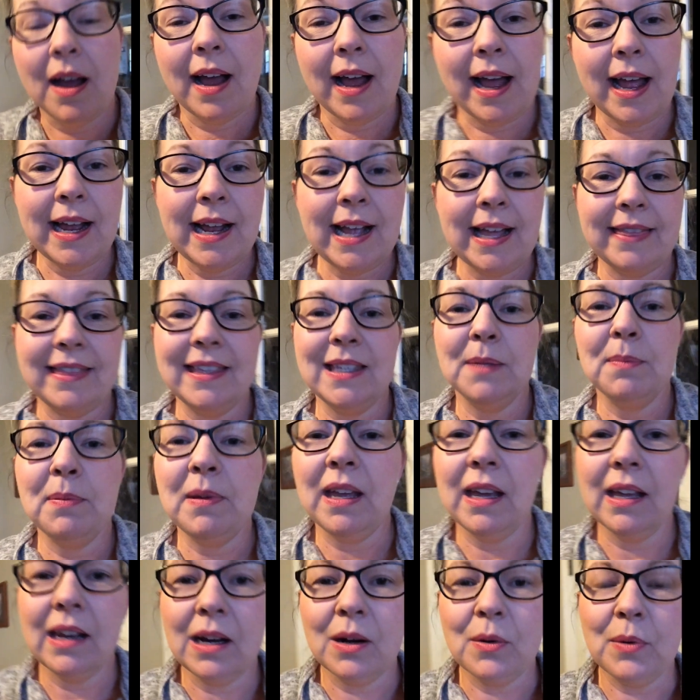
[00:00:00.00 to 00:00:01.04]
I got this
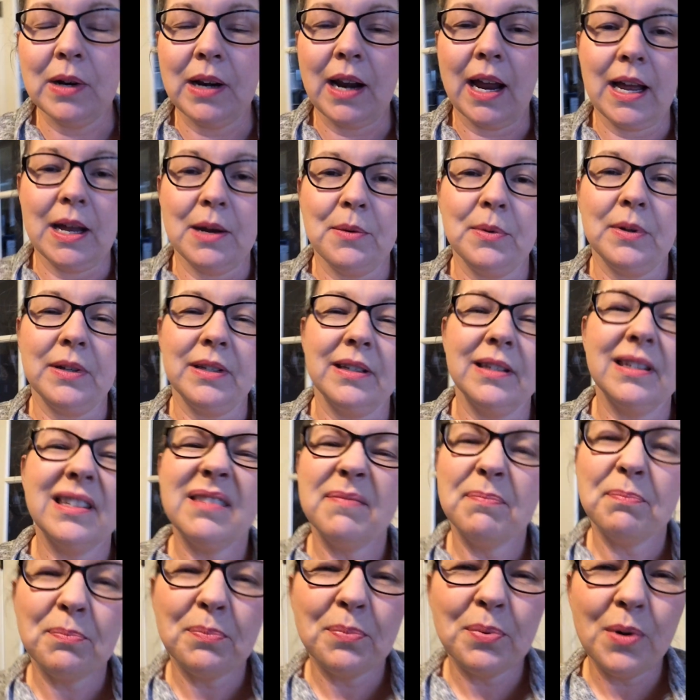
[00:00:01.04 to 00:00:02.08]
piano when I was
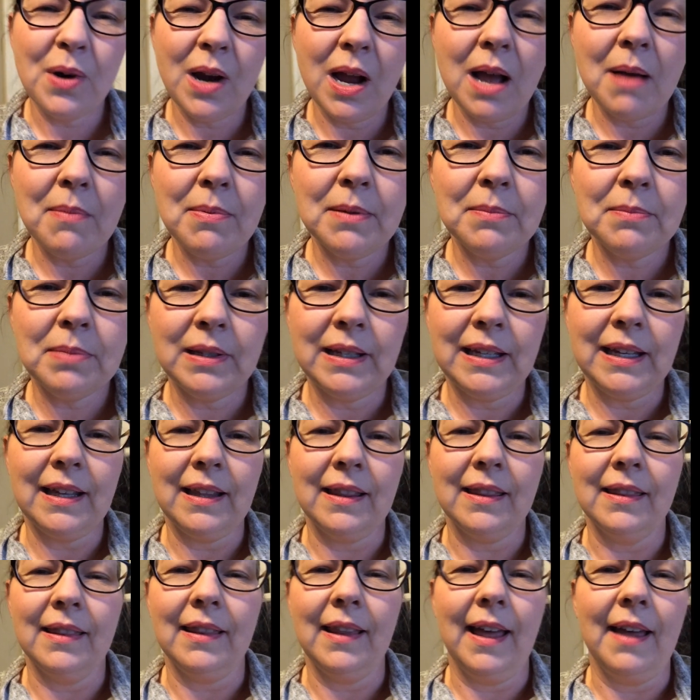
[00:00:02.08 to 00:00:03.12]
probably
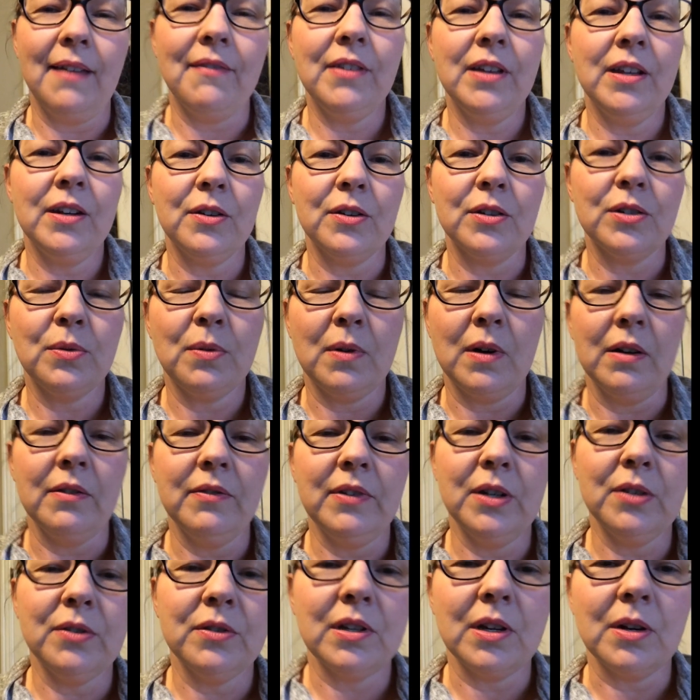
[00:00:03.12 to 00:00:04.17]
11 or 12
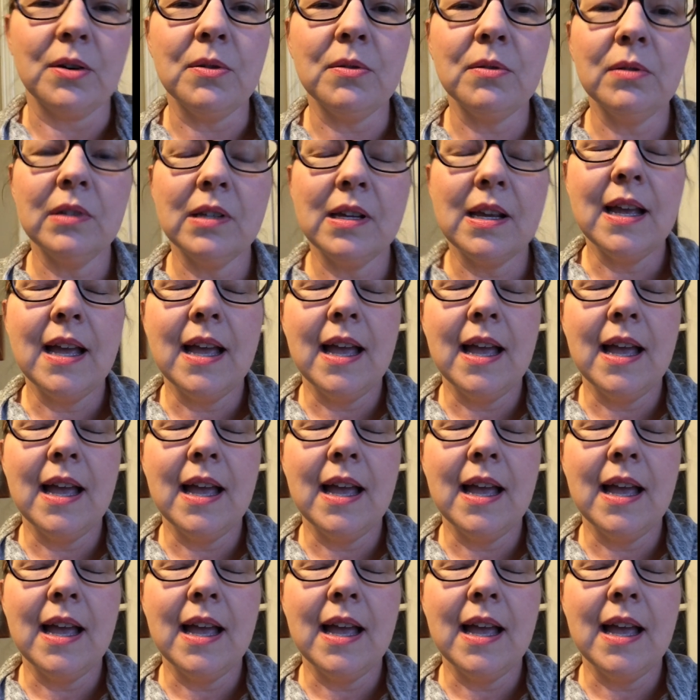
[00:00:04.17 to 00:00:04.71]
years old.